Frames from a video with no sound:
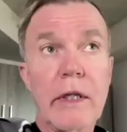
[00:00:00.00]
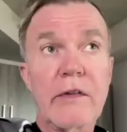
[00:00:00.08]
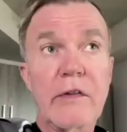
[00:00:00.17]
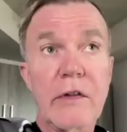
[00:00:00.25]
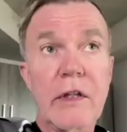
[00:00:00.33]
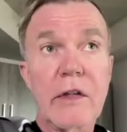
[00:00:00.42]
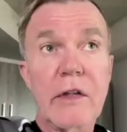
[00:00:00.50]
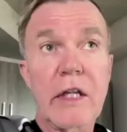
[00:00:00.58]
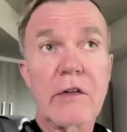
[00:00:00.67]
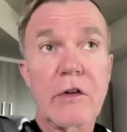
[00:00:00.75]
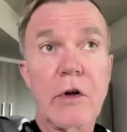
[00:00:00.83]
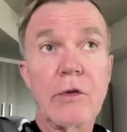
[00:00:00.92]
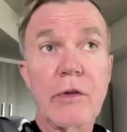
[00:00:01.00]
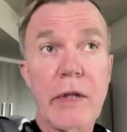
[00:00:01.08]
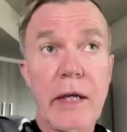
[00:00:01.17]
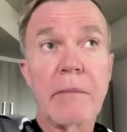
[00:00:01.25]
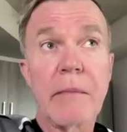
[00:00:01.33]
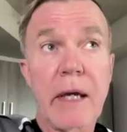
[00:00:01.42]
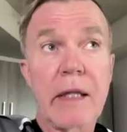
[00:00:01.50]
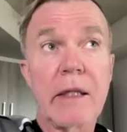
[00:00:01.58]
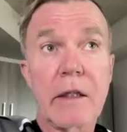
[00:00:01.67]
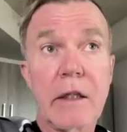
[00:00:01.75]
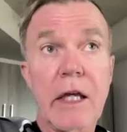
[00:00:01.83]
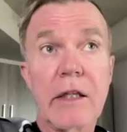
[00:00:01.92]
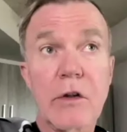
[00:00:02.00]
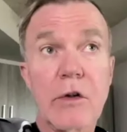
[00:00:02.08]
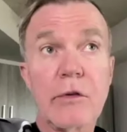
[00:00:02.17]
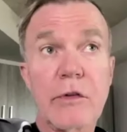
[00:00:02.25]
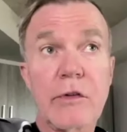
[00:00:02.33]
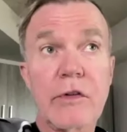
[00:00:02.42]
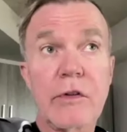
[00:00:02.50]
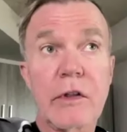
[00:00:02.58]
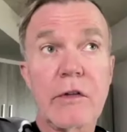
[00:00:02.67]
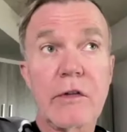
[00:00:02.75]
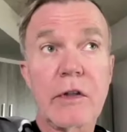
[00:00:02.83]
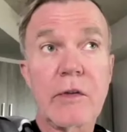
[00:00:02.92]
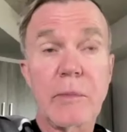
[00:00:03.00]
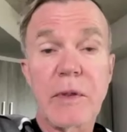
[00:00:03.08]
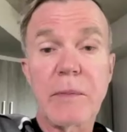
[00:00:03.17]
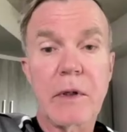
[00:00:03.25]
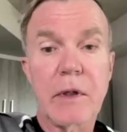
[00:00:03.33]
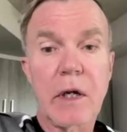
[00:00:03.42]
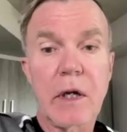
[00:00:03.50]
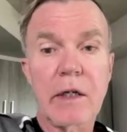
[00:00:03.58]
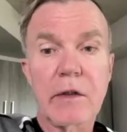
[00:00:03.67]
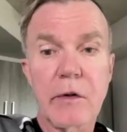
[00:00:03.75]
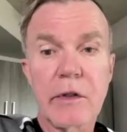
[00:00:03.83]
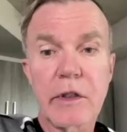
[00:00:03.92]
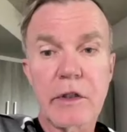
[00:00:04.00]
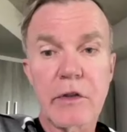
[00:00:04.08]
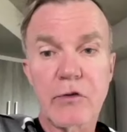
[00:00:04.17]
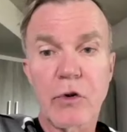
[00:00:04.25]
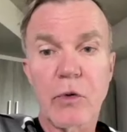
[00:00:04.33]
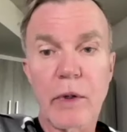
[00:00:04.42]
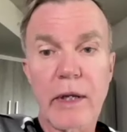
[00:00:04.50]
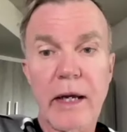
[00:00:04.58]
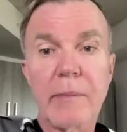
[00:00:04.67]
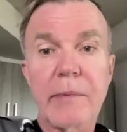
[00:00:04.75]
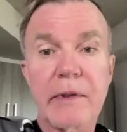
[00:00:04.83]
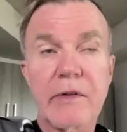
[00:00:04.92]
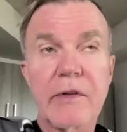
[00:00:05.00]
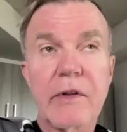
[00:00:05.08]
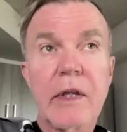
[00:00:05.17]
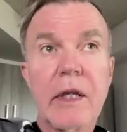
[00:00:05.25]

it's those him and those six people are going to control what happens.